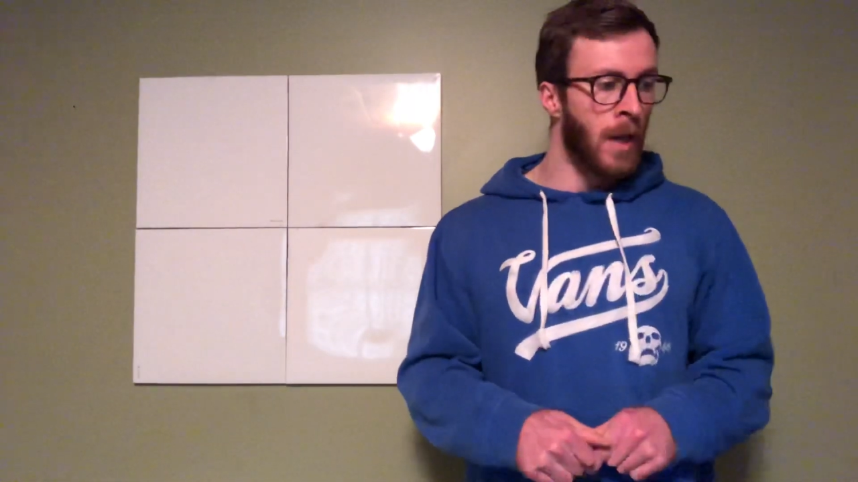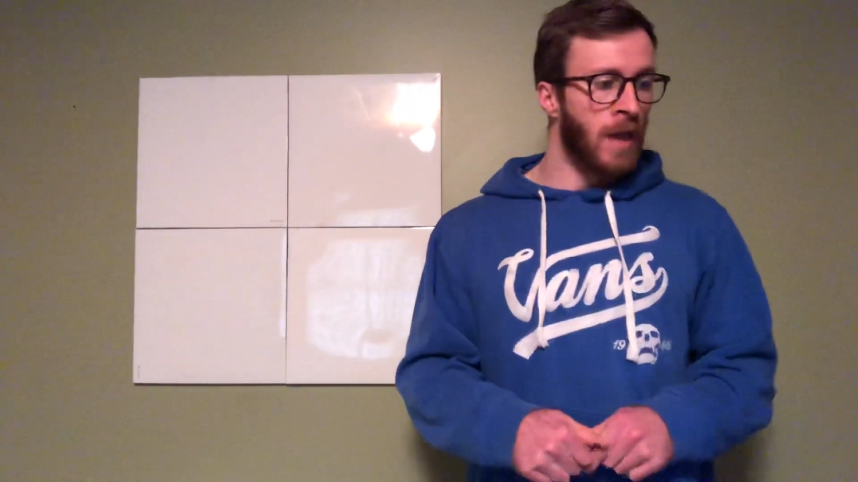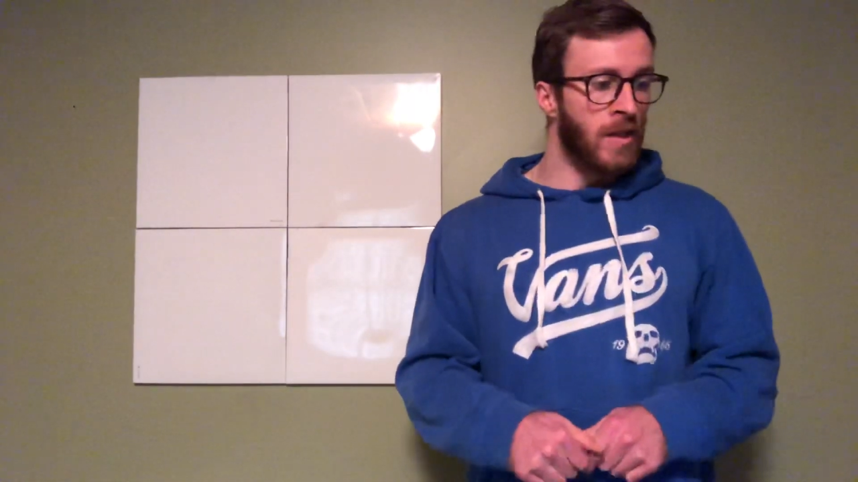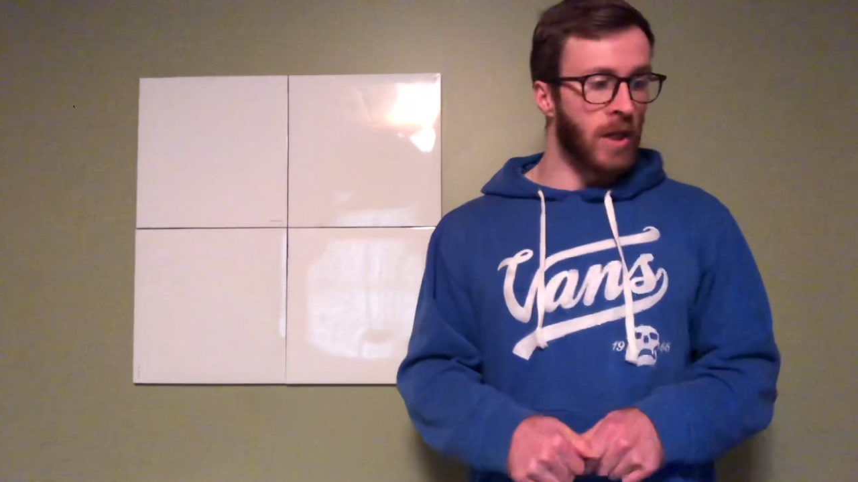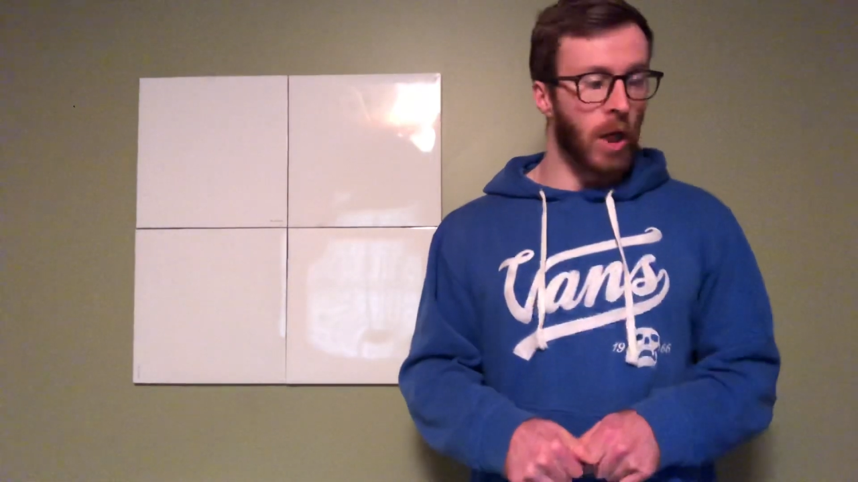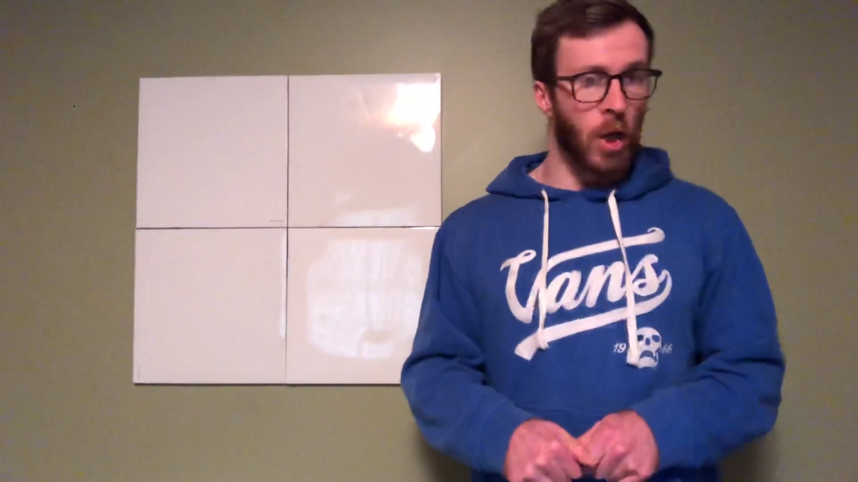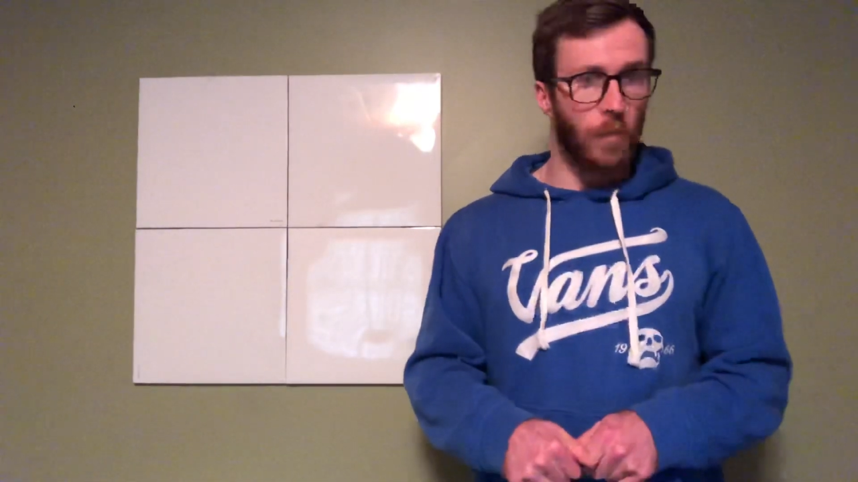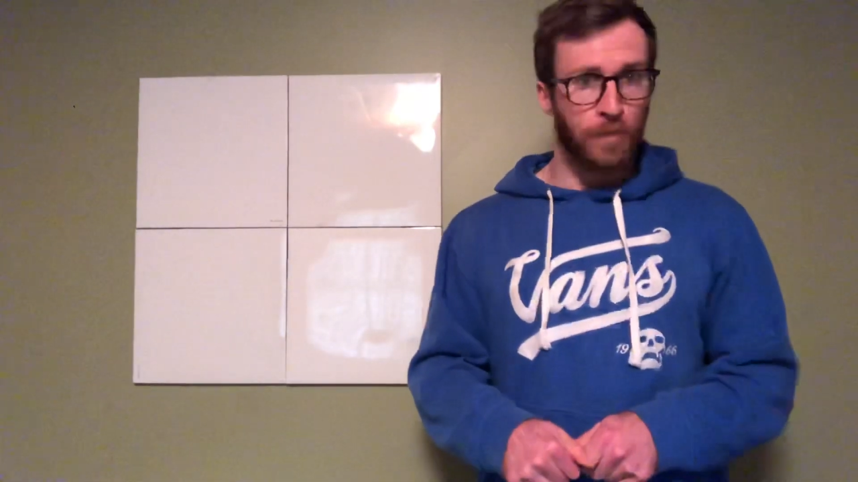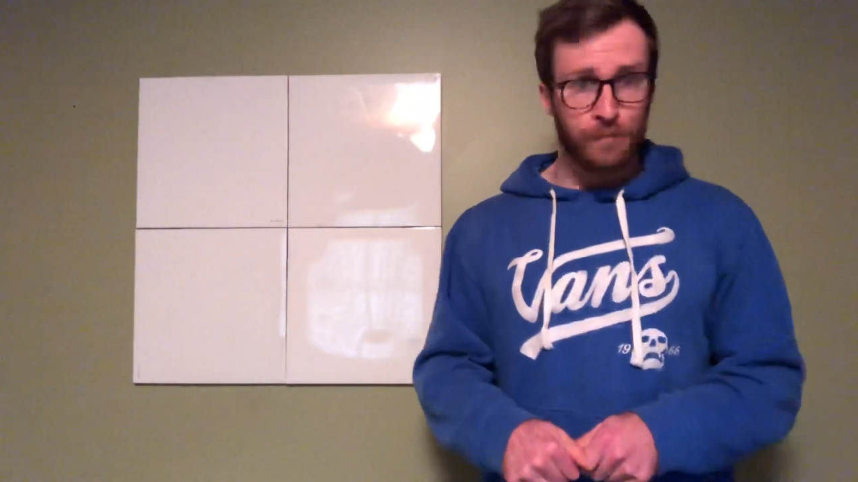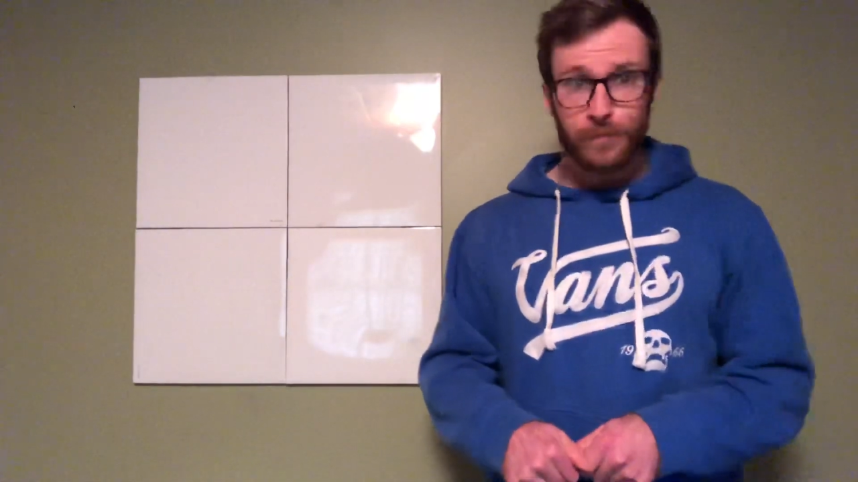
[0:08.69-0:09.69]

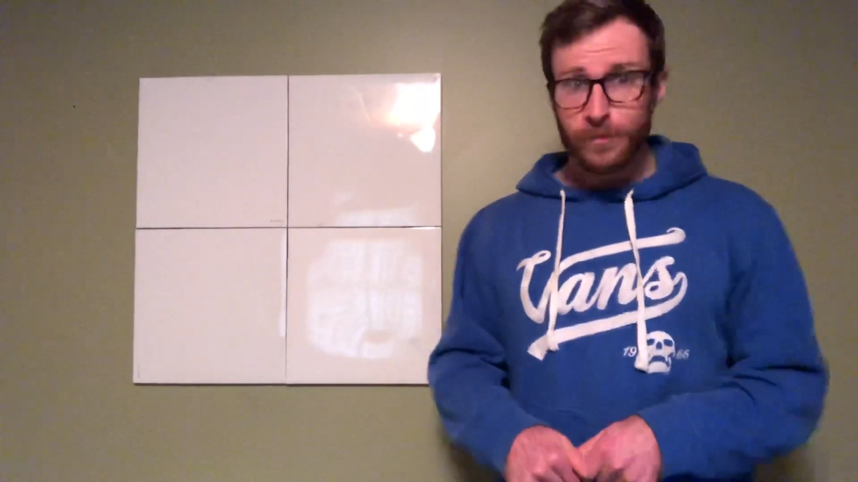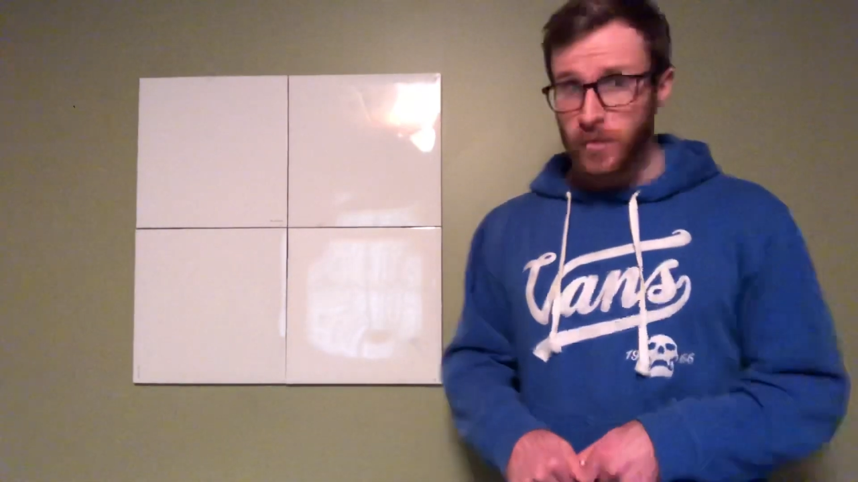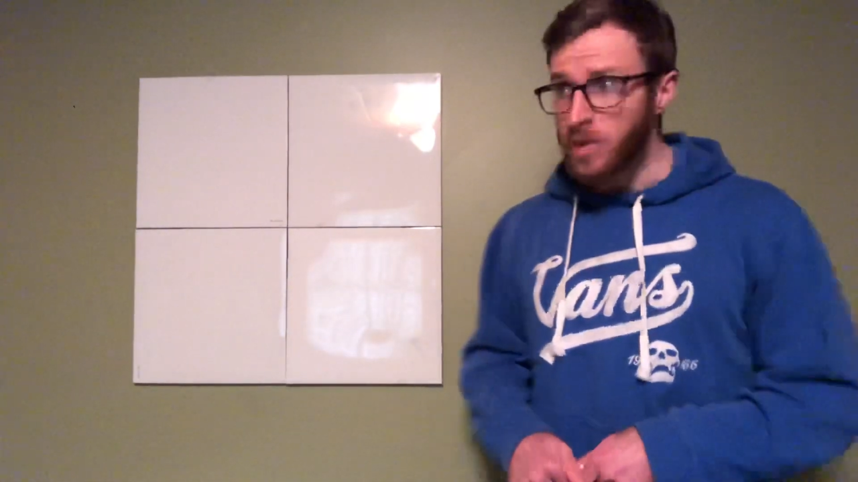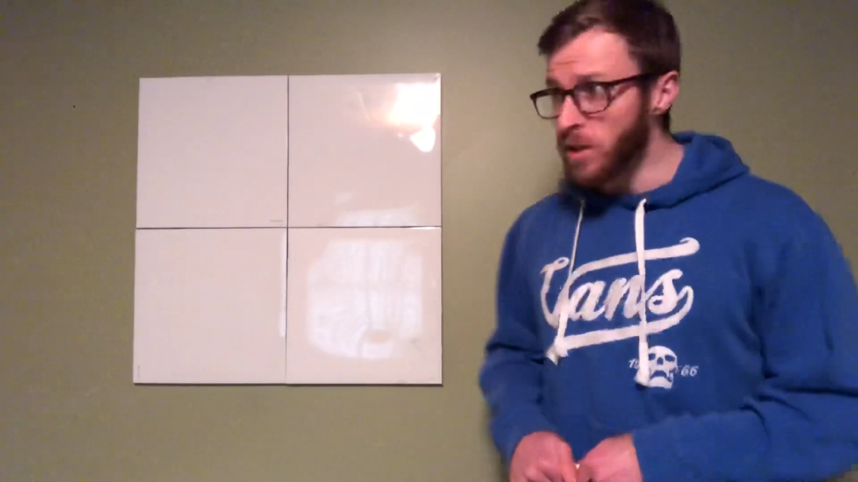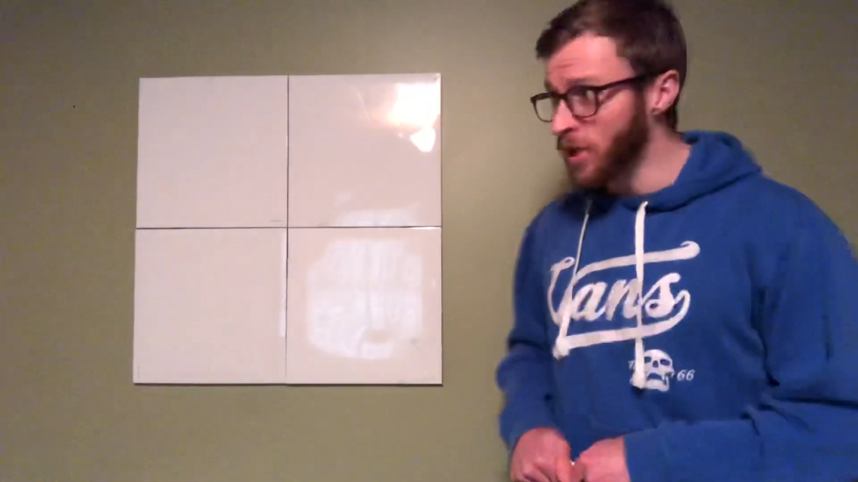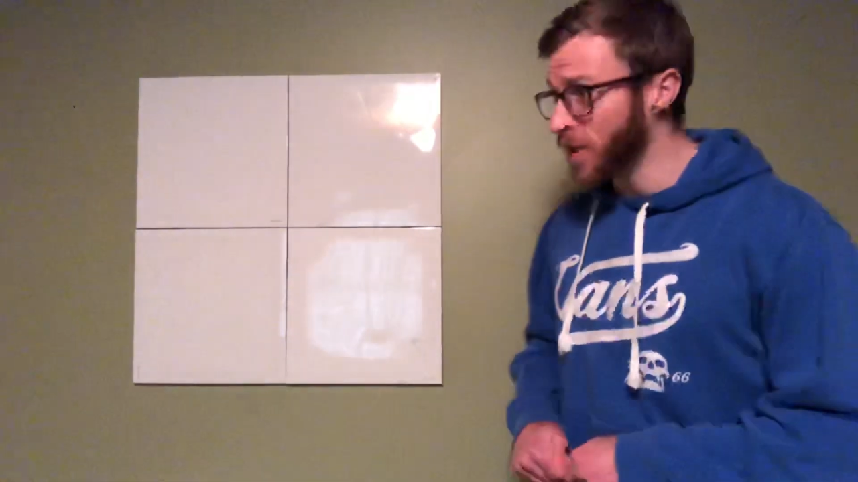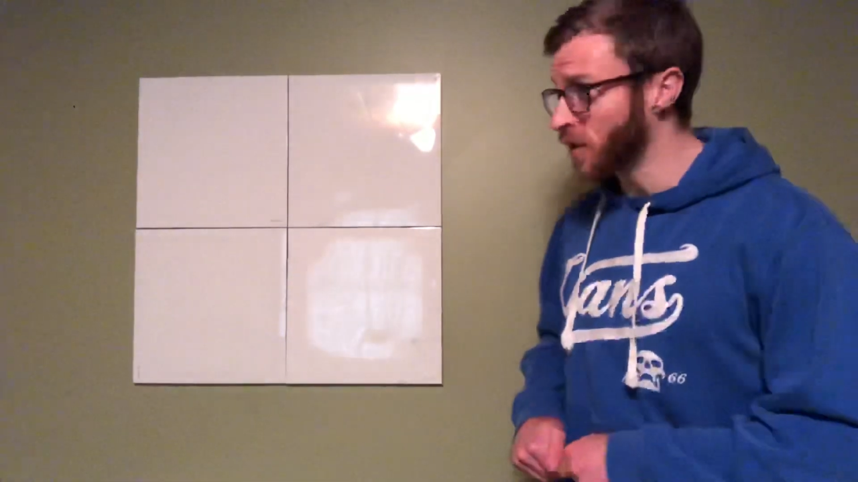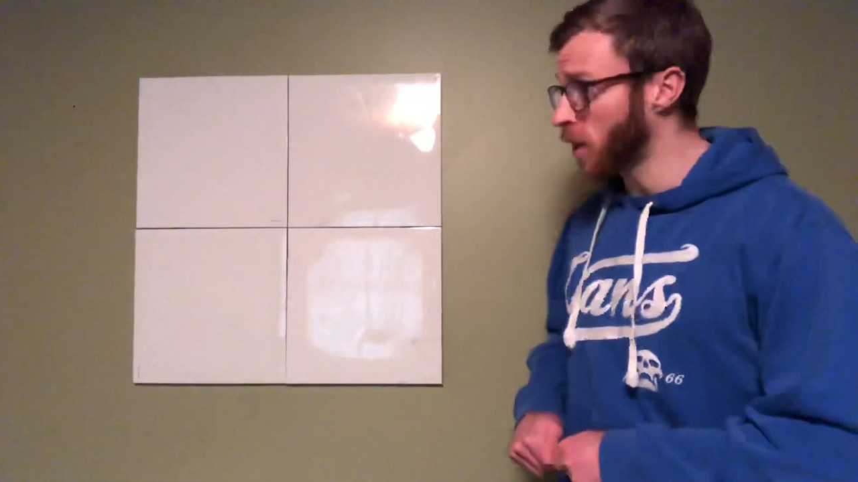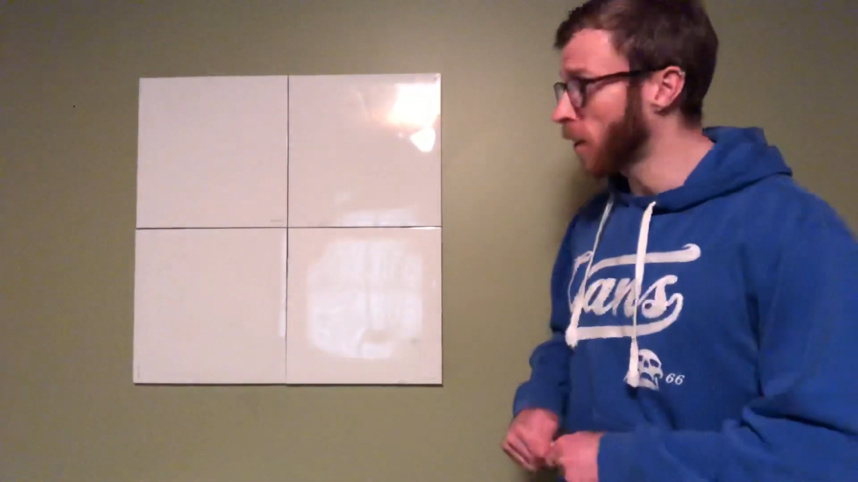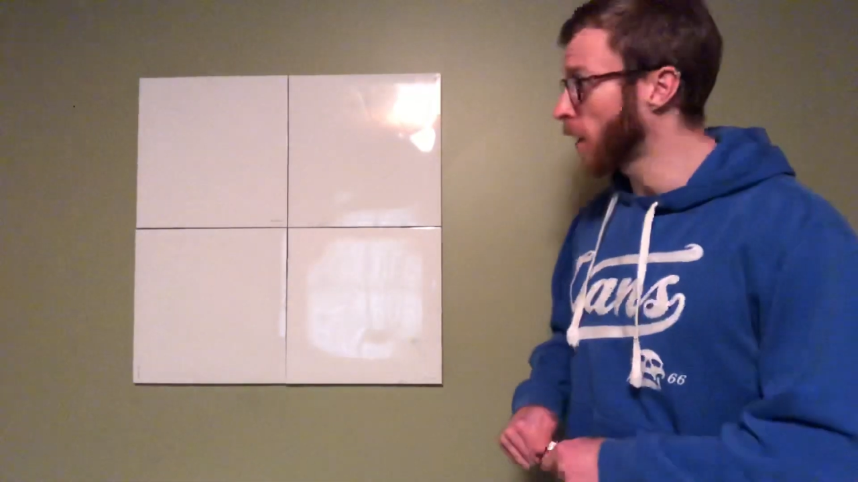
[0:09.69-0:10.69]
So to get started,